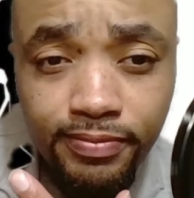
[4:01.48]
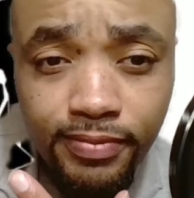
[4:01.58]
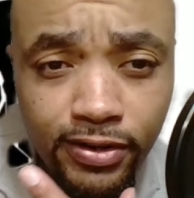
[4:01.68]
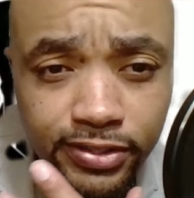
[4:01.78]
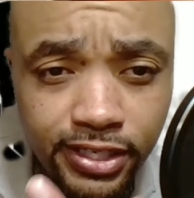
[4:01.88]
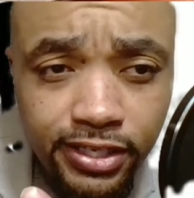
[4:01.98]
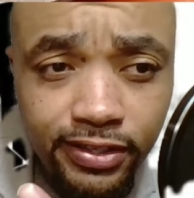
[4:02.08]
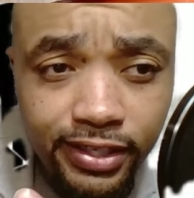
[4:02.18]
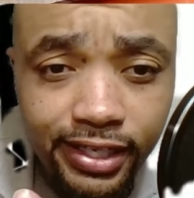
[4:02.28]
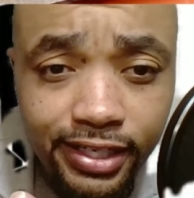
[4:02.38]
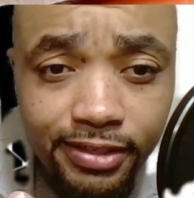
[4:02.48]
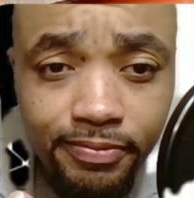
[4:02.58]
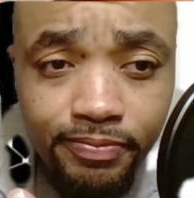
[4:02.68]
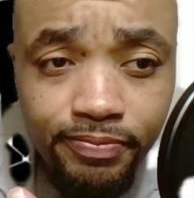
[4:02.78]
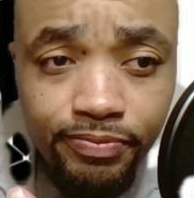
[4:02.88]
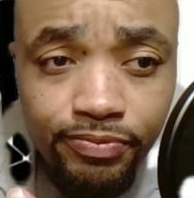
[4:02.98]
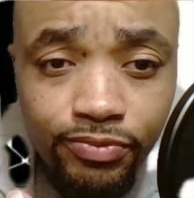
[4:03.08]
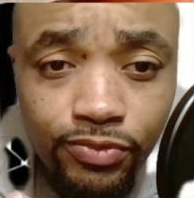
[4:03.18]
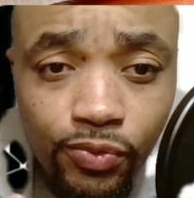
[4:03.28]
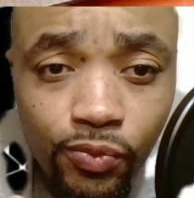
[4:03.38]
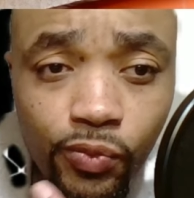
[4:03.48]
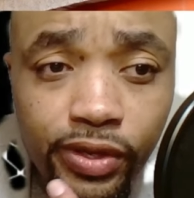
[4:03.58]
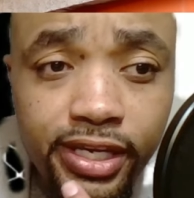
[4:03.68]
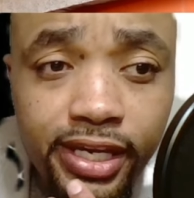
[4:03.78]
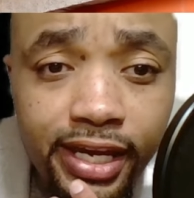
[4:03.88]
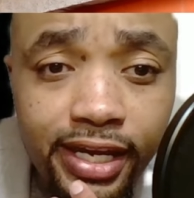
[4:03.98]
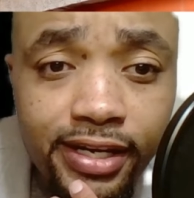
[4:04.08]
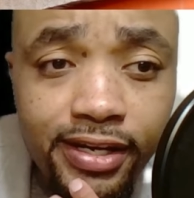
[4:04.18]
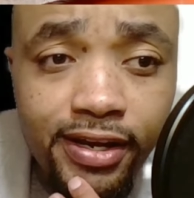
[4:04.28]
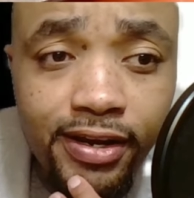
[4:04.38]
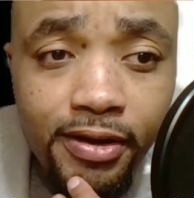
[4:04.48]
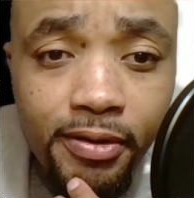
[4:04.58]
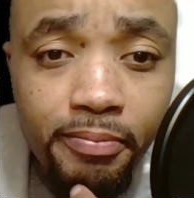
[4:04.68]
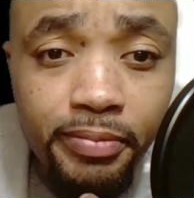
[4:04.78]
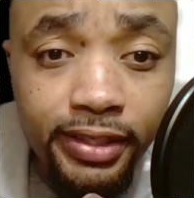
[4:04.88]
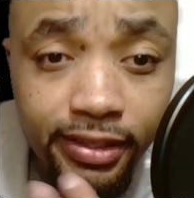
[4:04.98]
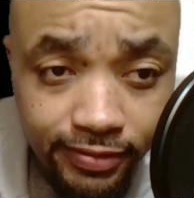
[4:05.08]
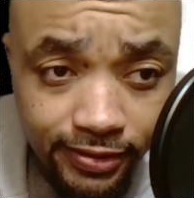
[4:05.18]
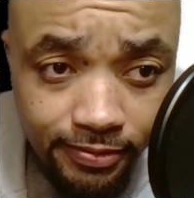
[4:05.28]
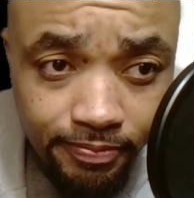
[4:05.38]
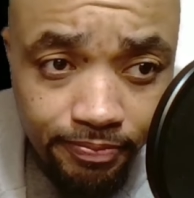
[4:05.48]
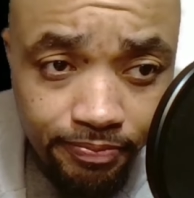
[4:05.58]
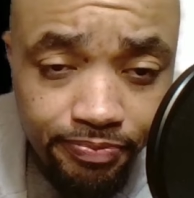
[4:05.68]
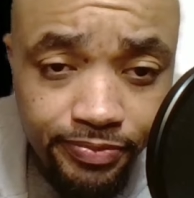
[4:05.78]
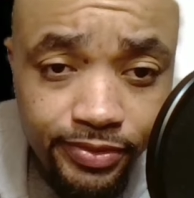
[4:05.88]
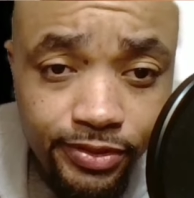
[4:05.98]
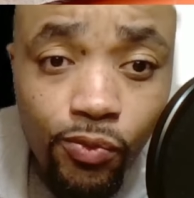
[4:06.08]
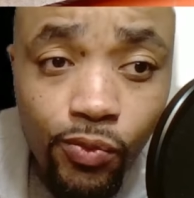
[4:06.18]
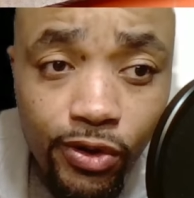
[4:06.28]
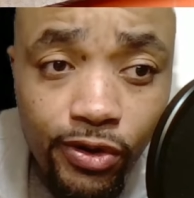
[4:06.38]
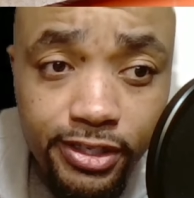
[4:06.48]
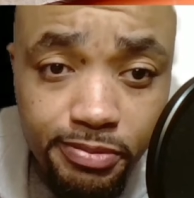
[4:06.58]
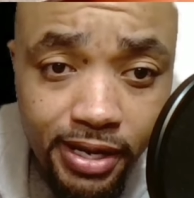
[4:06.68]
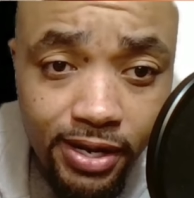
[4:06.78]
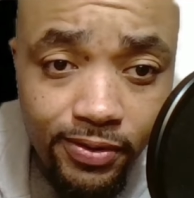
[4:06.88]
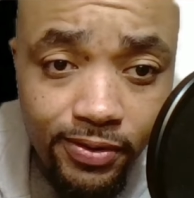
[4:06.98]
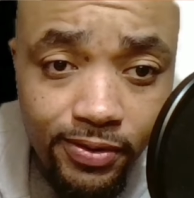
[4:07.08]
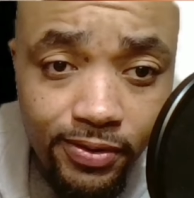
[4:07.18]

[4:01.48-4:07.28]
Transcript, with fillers: articulate it, we can't believe it. The word is power.